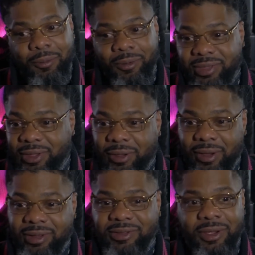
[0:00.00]
what the
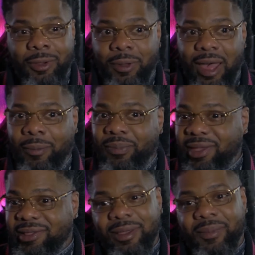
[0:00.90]
culture and how
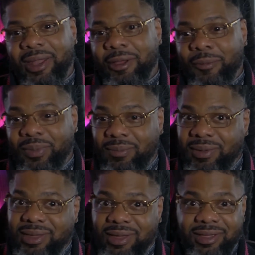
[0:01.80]
big somebody gonna be
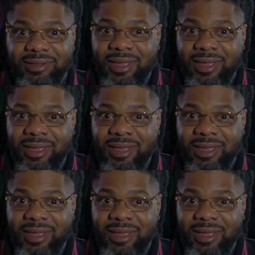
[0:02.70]
because